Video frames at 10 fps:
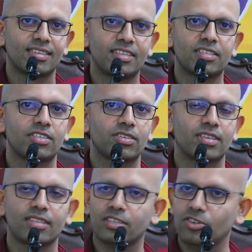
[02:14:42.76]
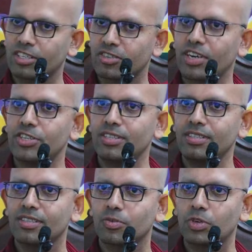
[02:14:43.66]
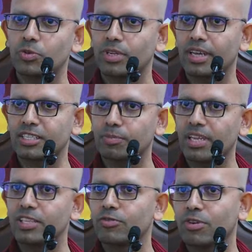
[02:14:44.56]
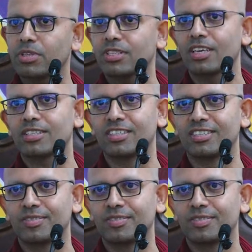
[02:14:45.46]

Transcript: is a, is a transgression which will expel you from the sasana.